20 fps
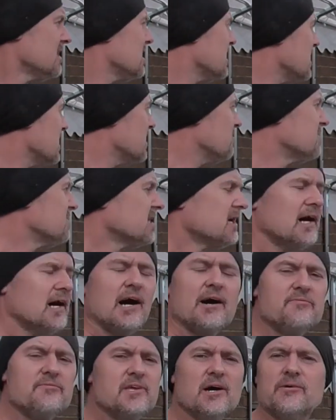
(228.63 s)
I
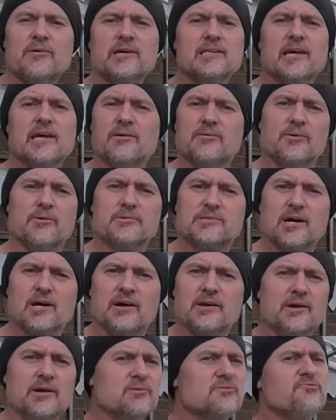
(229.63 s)
have no idea what was
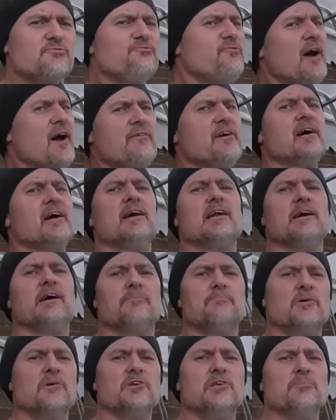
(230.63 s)
going on. It was very early
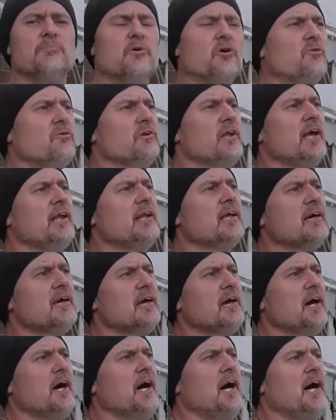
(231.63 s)
on Monday morning,
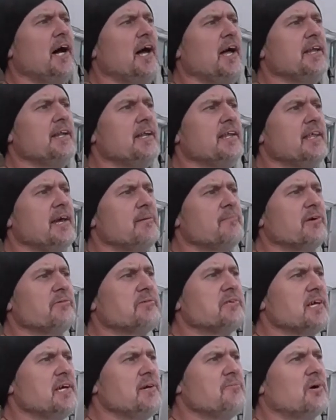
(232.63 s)
and the
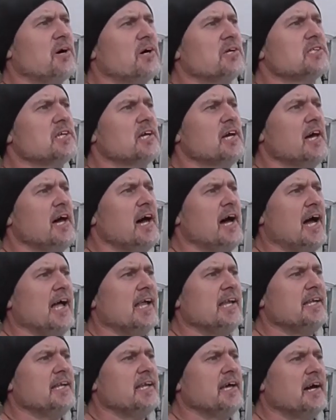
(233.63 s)
MOT was,
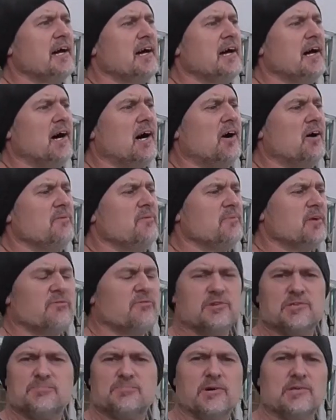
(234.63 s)
and I'm not
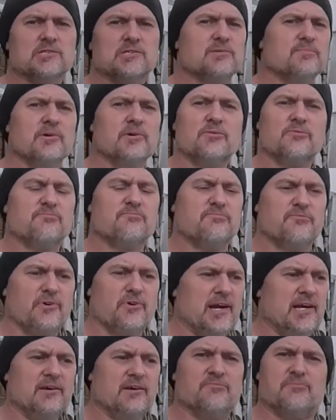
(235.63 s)
responsible for
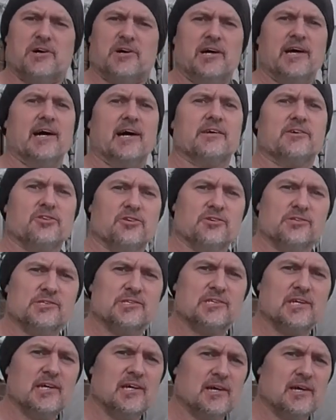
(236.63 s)
any of my actions.